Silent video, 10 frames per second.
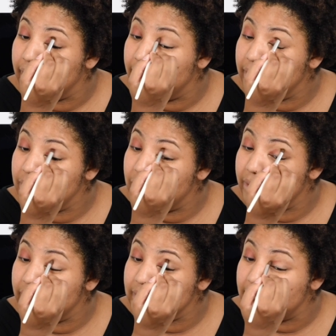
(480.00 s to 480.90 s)
the inner
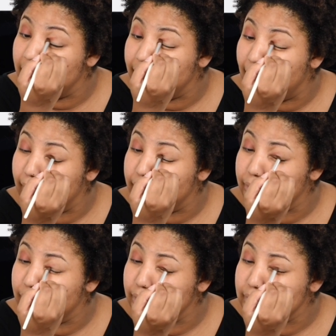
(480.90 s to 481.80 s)
corners and the outer
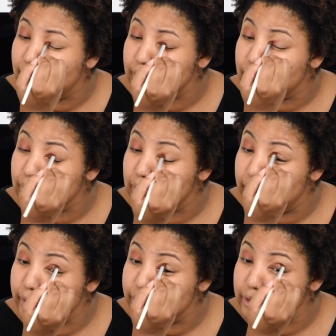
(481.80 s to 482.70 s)
corners as well.
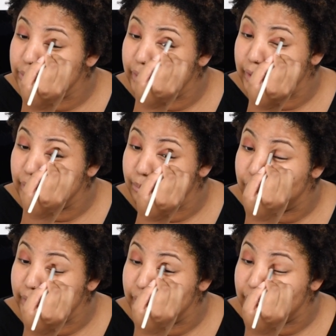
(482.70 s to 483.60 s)
And you just want to keep
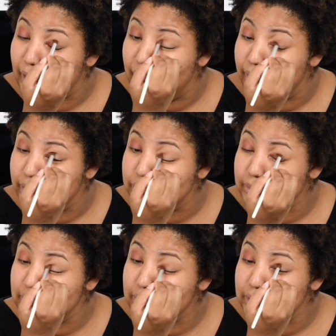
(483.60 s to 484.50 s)
blending that out as
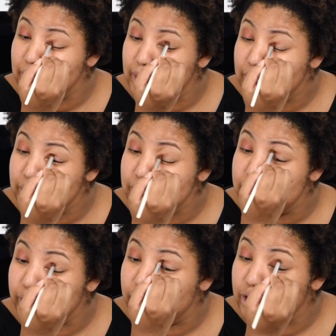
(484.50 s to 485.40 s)
well.
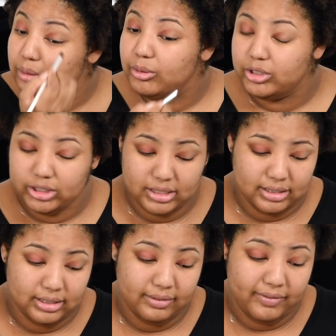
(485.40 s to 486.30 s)
Circular
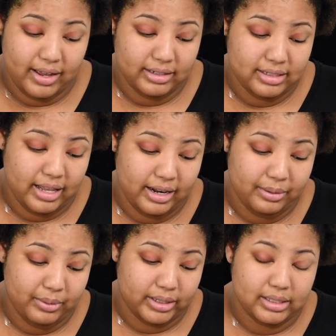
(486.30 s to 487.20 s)
motions finds that
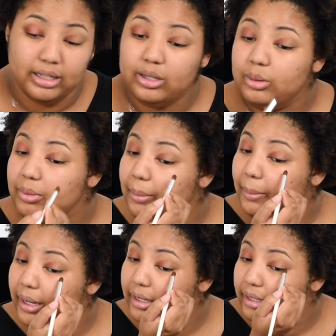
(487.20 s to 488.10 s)
it works a little bit
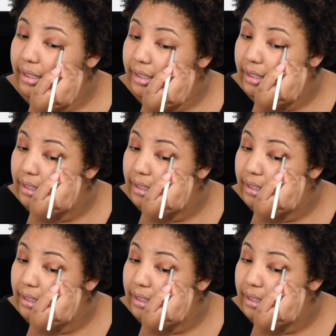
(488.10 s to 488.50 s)
better.